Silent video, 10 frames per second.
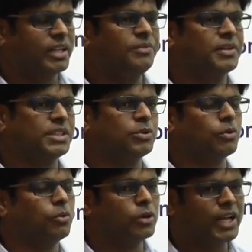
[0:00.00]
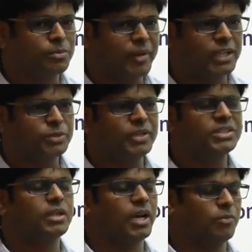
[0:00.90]
3 phases on goat health
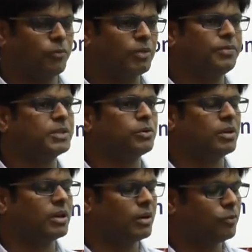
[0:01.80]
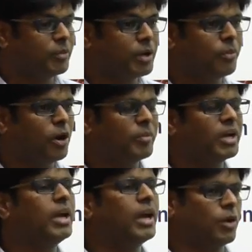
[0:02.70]
management, and 1 phase on women
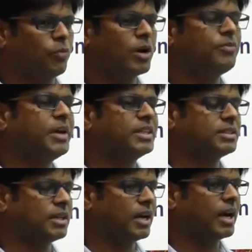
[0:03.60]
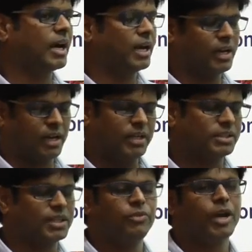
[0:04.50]
empowerment, and 1 phase
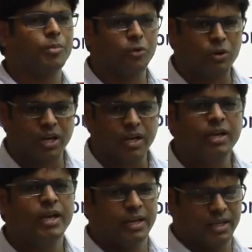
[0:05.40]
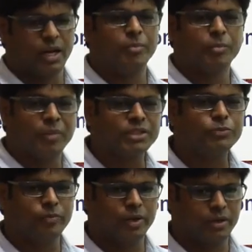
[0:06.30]
still we have not done. In coming
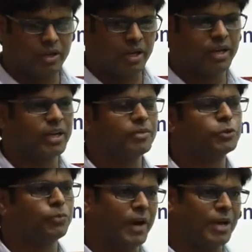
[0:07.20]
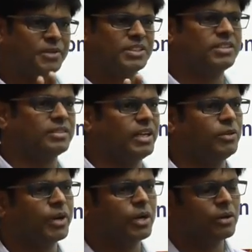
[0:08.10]
months we will give. So 5 phases
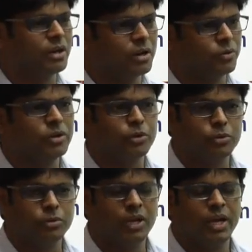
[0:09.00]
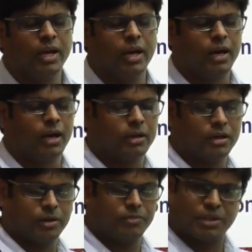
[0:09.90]
training we are going to do
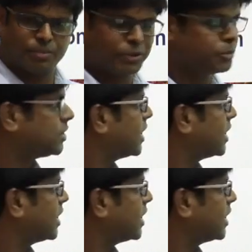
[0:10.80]
with the Pashu